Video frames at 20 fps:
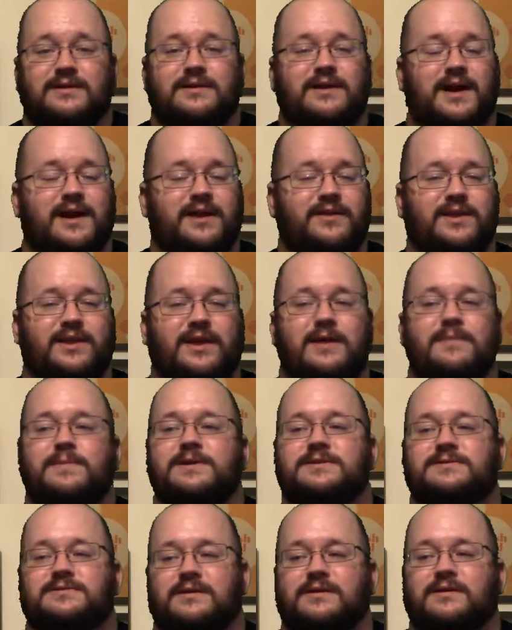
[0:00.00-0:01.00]
I don't think
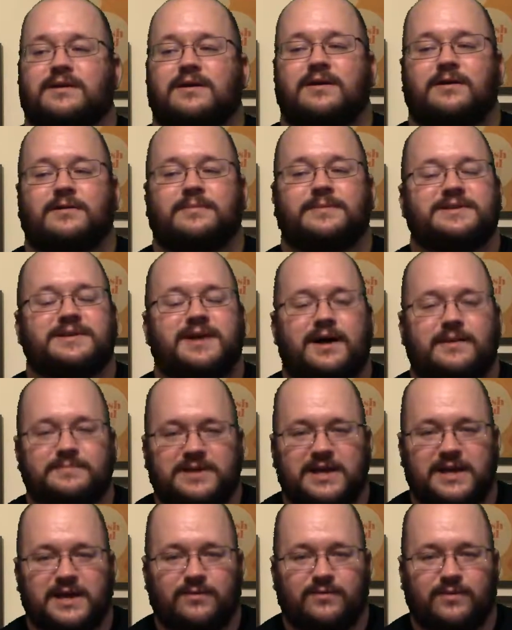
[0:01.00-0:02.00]
anybody's going to call him a top
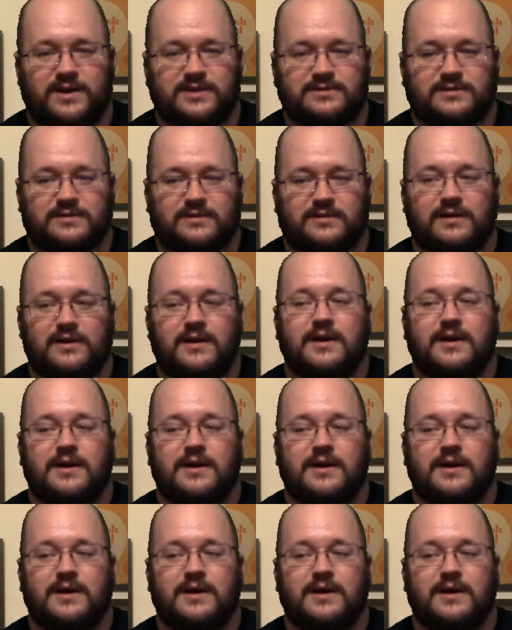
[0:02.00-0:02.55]
10 wrestler,